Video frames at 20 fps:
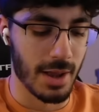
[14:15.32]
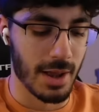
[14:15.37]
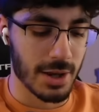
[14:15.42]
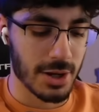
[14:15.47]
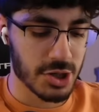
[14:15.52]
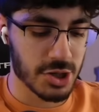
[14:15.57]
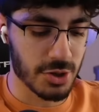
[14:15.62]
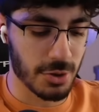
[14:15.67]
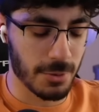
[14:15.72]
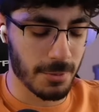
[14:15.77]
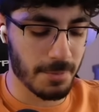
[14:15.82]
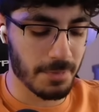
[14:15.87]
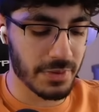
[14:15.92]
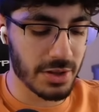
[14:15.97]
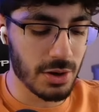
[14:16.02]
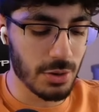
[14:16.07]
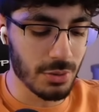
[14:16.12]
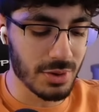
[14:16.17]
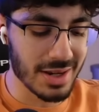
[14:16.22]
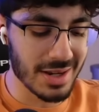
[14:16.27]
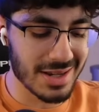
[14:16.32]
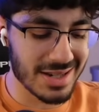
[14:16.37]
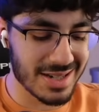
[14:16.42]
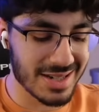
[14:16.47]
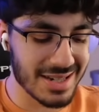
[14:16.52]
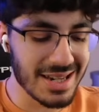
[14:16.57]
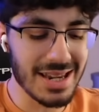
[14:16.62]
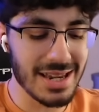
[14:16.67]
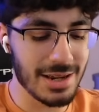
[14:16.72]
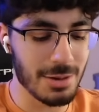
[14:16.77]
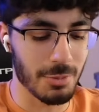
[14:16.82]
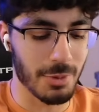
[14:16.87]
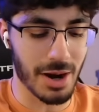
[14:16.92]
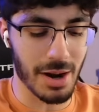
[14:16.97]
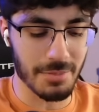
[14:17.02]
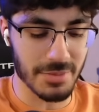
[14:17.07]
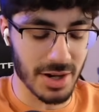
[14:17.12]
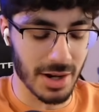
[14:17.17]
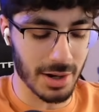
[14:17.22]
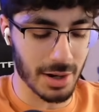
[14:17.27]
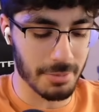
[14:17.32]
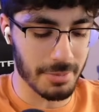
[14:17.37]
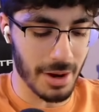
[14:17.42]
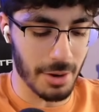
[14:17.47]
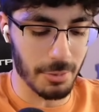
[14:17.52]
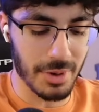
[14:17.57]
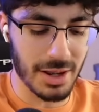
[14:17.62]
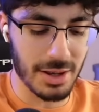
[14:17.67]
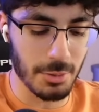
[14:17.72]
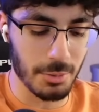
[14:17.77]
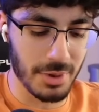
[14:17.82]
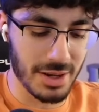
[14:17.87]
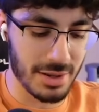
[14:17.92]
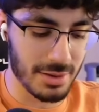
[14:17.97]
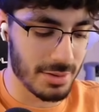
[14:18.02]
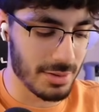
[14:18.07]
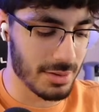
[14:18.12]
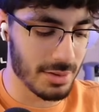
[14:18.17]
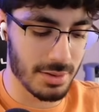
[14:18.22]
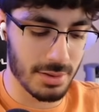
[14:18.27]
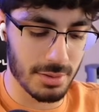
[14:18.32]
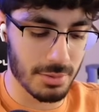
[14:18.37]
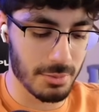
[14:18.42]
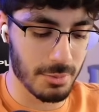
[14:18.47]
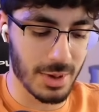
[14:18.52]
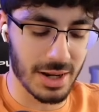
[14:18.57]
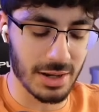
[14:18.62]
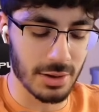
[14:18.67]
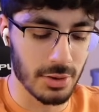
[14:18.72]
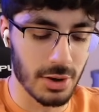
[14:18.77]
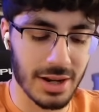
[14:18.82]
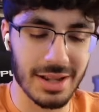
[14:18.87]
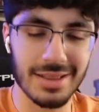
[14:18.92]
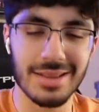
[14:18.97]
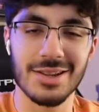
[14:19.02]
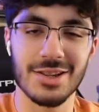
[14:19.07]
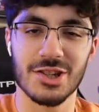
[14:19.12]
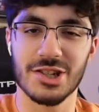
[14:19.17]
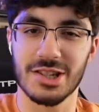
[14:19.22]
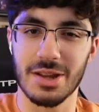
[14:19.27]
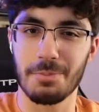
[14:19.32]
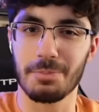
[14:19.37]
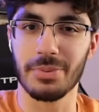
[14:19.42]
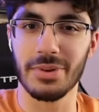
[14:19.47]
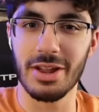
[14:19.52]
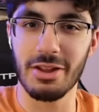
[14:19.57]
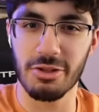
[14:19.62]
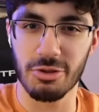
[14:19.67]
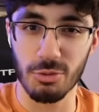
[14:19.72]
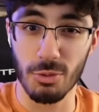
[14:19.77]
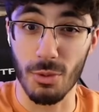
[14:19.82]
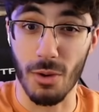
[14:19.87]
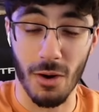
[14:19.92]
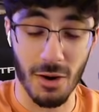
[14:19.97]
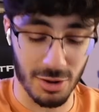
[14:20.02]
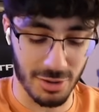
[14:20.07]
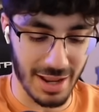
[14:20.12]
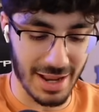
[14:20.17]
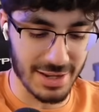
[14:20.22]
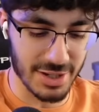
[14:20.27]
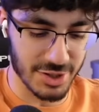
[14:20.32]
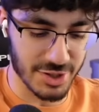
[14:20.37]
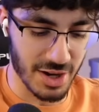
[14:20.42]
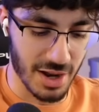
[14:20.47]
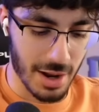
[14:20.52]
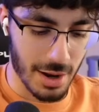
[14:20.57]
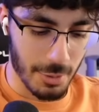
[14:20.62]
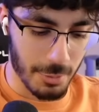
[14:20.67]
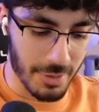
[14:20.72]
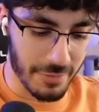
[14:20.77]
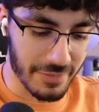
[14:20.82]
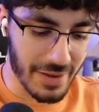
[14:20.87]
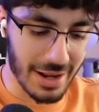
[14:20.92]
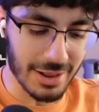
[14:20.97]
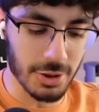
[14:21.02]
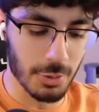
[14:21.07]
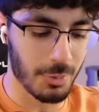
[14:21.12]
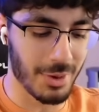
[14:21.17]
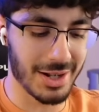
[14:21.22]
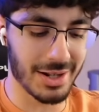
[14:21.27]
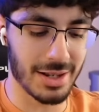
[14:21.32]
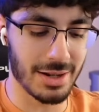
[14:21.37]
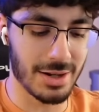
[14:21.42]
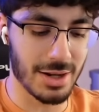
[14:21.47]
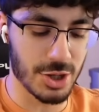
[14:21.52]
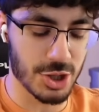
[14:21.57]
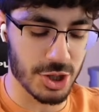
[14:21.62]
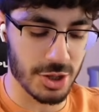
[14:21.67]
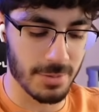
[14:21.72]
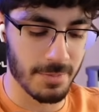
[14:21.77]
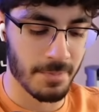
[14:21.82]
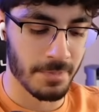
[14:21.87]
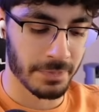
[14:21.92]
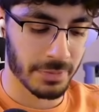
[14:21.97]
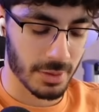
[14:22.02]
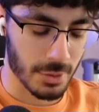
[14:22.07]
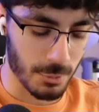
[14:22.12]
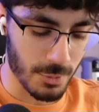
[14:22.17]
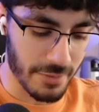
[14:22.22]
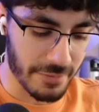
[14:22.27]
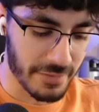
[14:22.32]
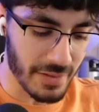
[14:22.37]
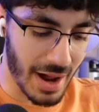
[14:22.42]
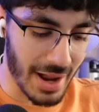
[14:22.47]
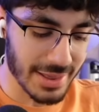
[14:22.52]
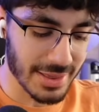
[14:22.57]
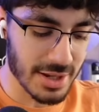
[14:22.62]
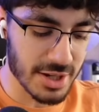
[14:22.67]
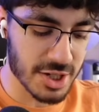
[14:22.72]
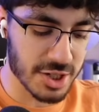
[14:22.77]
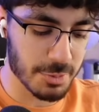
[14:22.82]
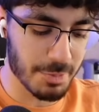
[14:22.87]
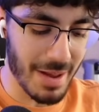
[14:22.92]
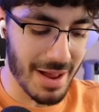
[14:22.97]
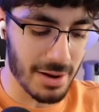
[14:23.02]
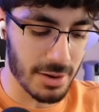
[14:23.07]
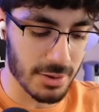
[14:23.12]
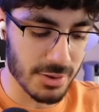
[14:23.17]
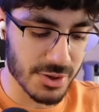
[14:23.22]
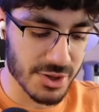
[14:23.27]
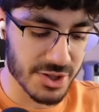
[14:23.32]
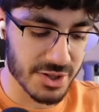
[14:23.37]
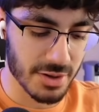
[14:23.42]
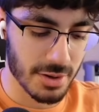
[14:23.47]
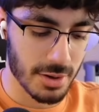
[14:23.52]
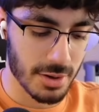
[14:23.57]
So you can see what I'm talking about. We can look at this simply through our lens. We've got the win condition, we've got the spells,